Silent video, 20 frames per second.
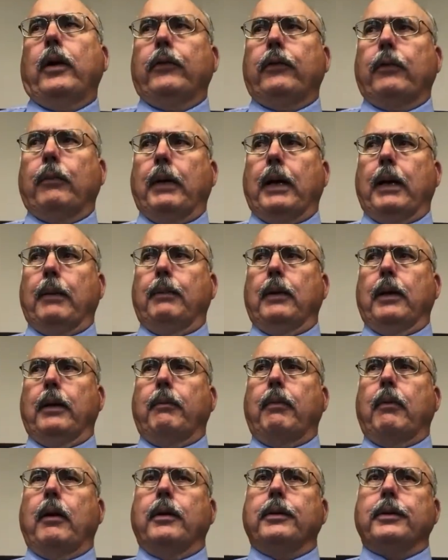is a pipeline
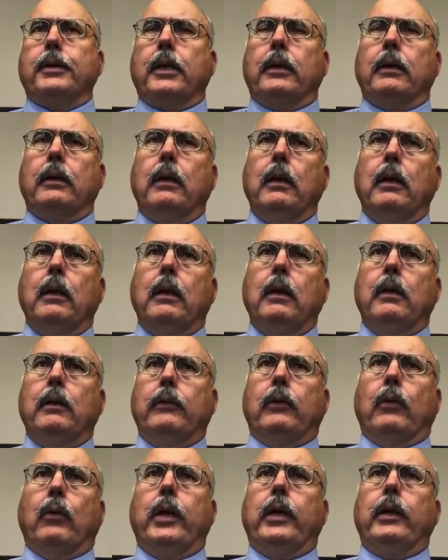project. Mm-hmm.
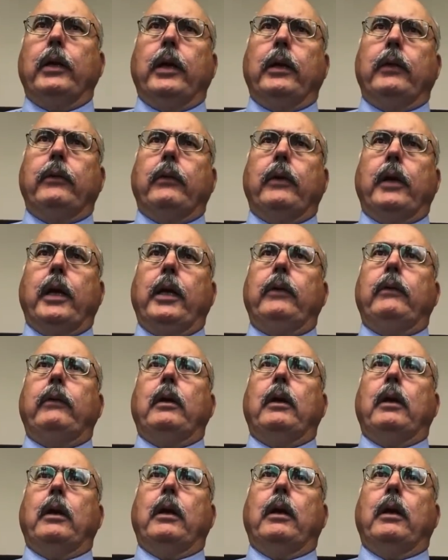So it, it's, it's
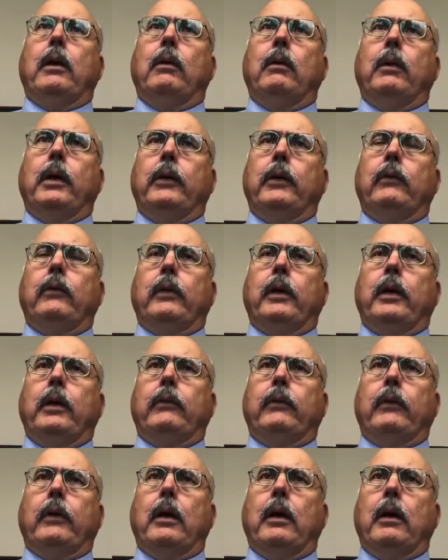going to go, it's,
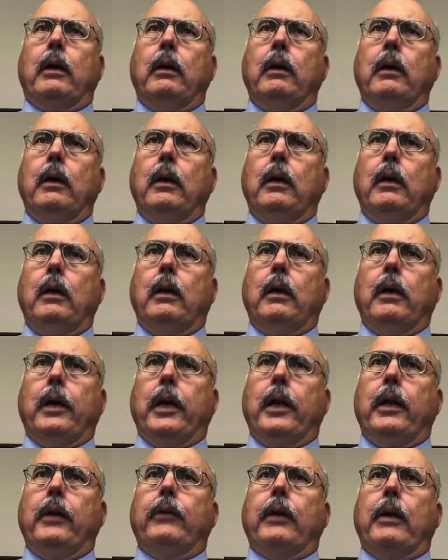it's a,
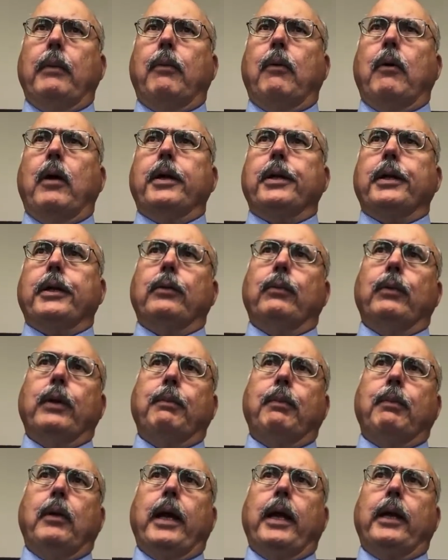it is a project that we
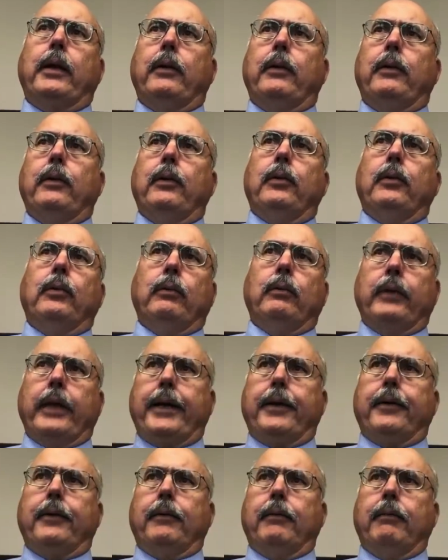plan to do
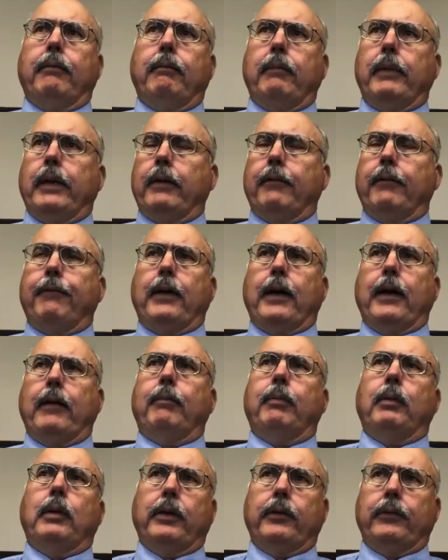later in the
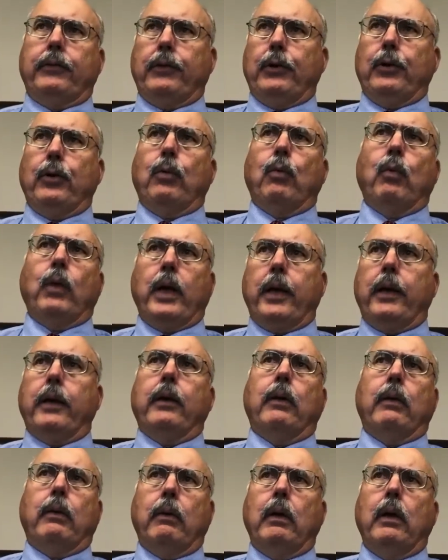five plus year
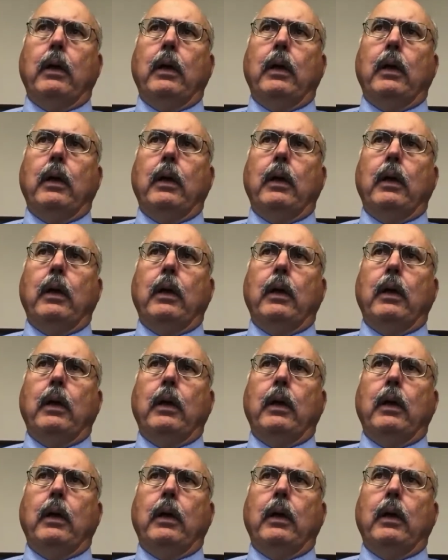window.